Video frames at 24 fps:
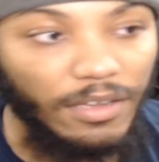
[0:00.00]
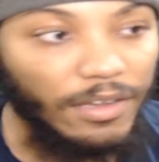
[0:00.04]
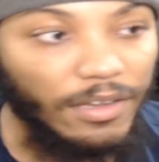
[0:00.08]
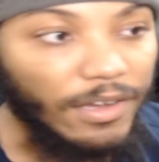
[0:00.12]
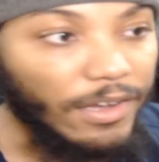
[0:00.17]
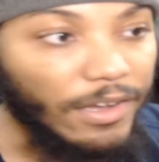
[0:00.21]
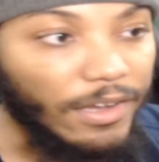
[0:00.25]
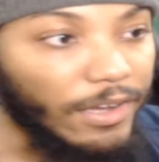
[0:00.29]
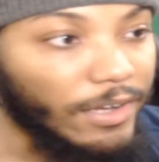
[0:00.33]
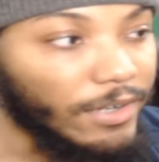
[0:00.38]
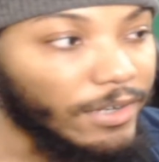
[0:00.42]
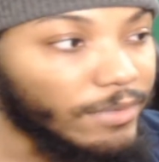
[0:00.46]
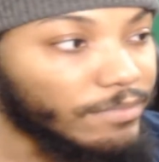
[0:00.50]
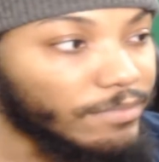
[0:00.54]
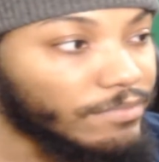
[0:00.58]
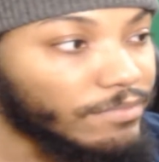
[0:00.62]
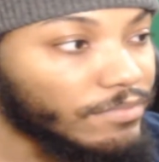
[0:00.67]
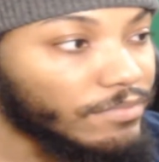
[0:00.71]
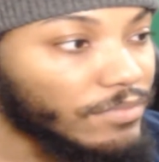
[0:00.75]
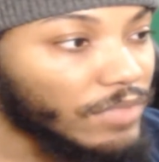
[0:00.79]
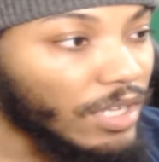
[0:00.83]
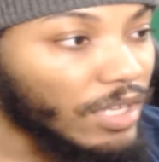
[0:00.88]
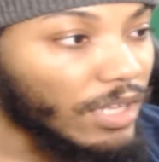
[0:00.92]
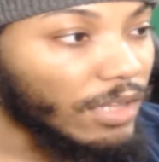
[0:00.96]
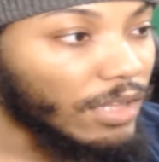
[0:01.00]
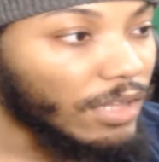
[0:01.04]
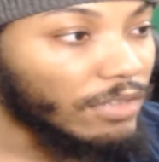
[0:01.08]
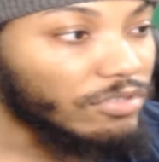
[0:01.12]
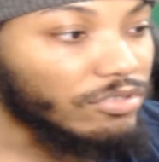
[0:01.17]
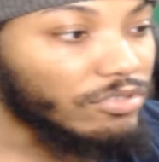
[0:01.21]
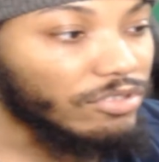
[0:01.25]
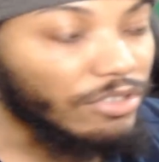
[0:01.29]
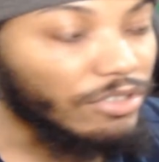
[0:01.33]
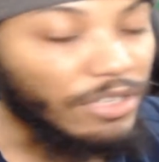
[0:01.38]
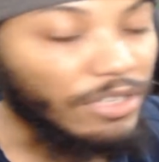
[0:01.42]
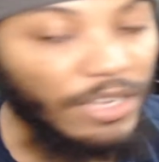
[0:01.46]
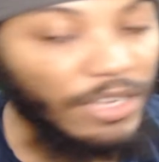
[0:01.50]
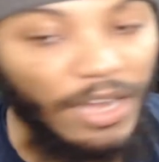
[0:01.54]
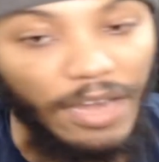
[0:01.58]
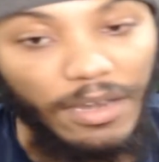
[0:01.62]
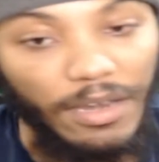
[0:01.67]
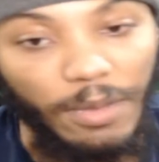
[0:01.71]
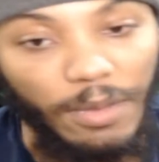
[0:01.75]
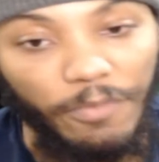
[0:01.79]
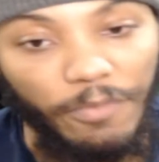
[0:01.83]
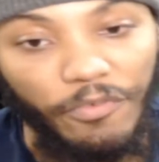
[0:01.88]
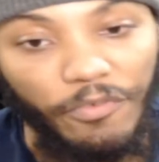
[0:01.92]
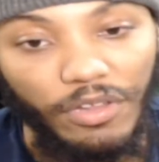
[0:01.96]
It
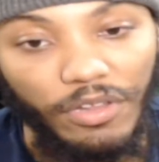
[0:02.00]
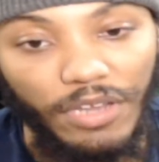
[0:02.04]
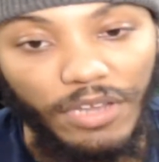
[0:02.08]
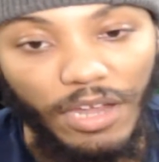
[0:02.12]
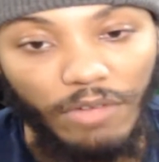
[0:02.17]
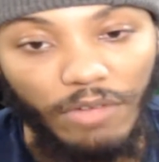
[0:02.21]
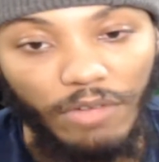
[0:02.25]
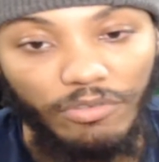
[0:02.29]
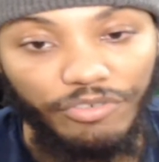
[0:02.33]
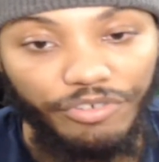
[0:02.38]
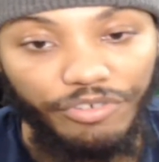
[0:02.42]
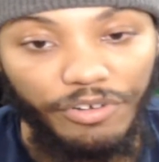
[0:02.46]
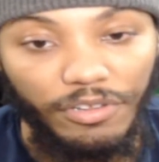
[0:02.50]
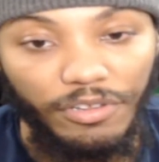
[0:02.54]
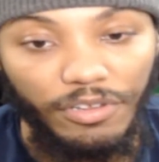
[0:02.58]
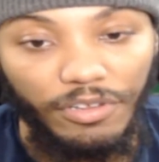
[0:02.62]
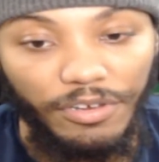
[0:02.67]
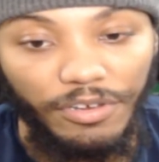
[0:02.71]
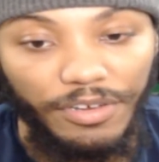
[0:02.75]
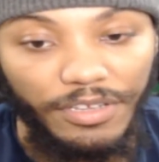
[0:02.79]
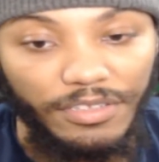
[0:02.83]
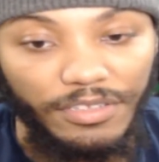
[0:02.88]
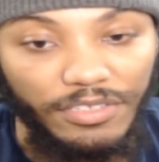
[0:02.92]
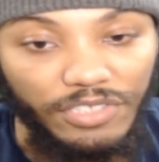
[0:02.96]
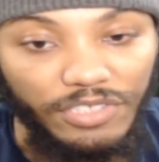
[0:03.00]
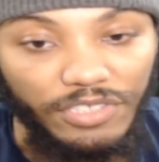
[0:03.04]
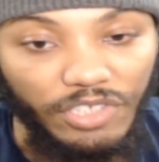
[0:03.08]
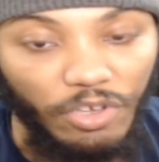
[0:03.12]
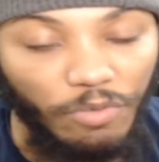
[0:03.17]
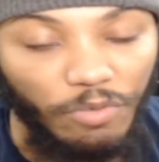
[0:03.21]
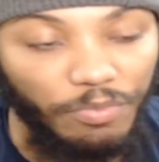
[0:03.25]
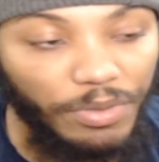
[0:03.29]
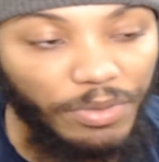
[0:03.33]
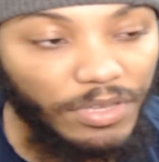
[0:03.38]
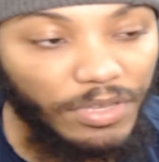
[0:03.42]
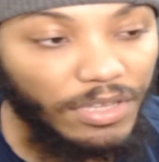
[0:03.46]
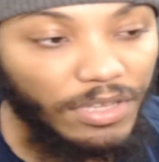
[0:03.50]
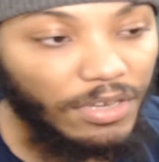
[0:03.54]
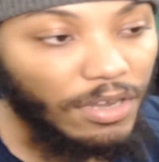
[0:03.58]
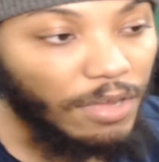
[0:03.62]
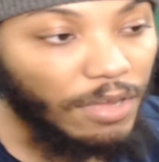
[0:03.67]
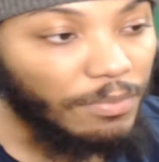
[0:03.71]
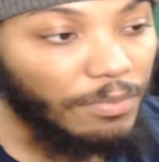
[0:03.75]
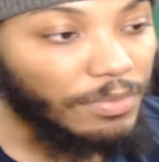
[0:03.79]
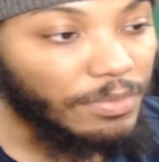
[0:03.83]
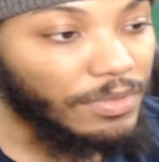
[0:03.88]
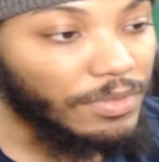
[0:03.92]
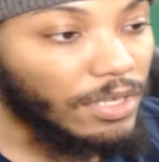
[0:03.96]
ended up falling out with Triller, and the zone picked it
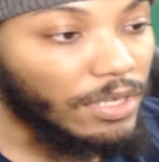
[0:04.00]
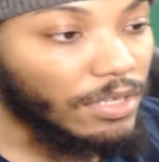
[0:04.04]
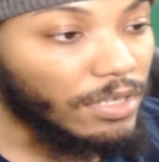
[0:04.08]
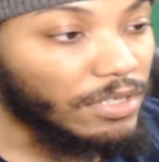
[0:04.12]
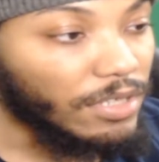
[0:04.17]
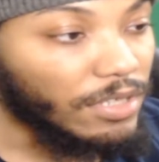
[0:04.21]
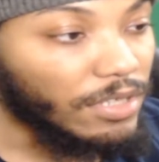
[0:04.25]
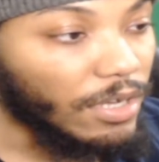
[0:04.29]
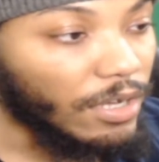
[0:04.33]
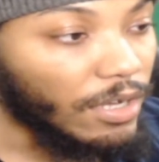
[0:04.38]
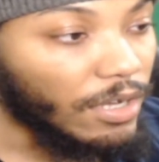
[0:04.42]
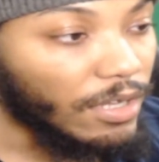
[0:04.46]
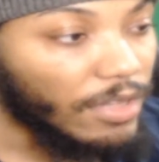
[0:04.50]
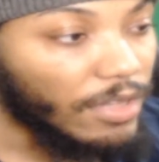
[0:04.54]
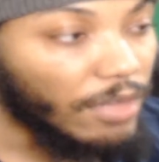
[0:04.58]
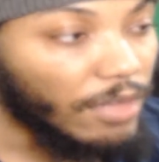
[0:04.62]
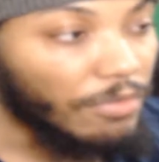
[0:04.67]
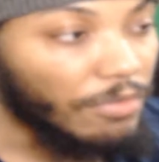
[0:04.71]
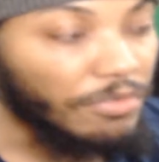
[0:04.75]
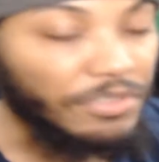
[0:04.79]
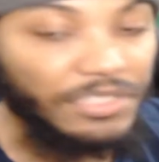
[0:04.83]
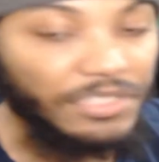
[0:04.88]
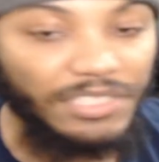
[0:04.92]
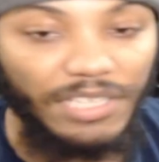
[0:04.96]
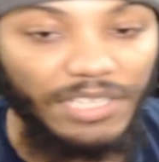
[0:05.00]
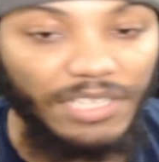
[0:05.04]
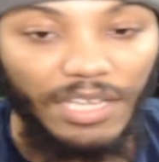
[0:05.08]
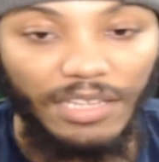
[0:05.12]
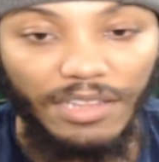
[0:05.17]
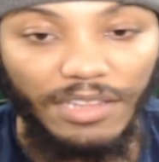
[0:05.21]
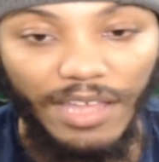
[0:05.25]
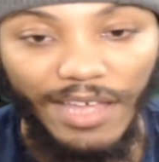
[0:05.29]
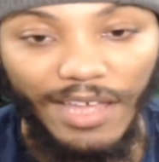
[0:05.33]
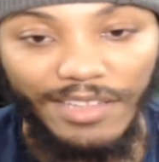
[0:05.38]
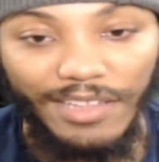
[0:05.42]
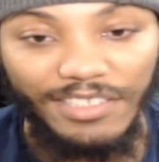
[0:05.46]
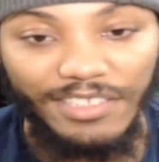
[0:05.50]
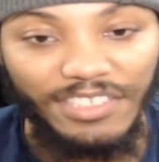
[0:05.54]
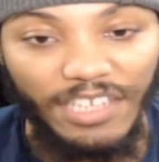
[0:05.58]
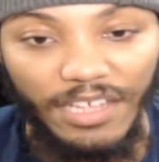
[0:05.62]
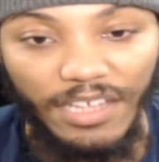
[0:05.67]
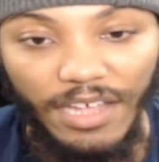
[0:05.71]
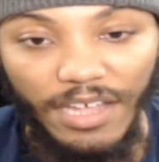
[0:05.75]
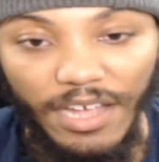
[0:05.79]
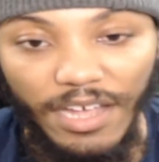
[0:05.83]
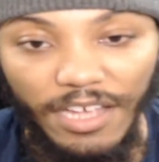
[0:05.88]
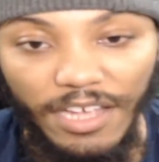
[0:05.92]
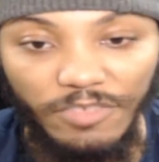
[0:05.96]
up. They were they had the
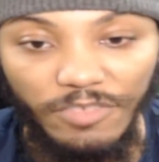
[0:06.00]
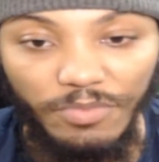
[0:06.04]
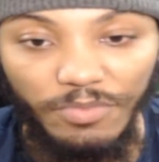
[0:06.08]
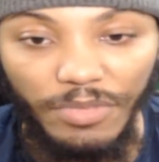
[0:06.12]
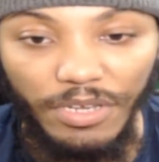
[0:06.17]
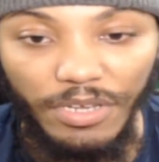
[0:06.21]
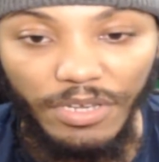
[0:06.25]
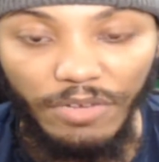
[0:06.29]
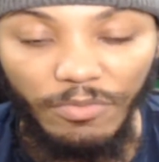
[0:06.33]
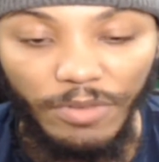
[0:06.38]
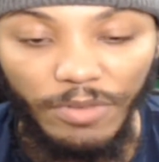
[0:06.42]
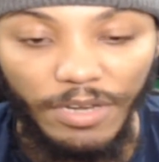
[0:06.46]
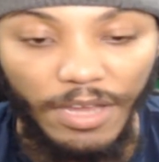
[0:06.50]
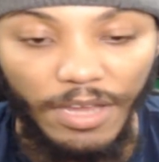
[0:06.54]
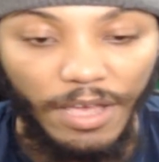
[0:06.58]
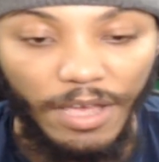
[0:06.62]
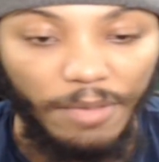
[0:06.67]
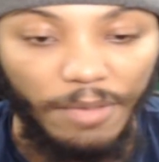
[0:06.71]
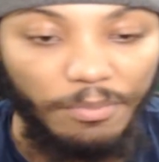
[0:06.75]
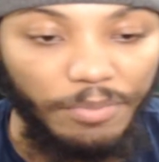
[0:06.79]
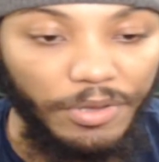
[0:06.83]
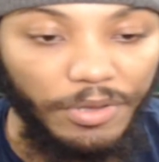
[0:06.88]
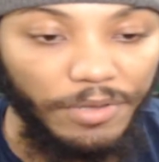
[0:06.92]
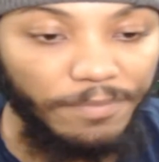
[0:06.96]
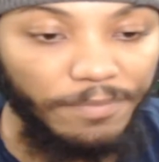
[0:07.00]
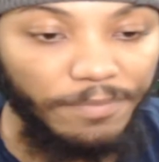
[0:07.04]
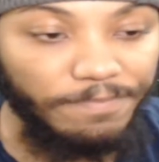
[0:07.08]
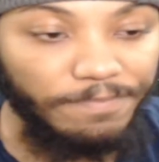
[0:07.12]
second highest bid and whatnot, but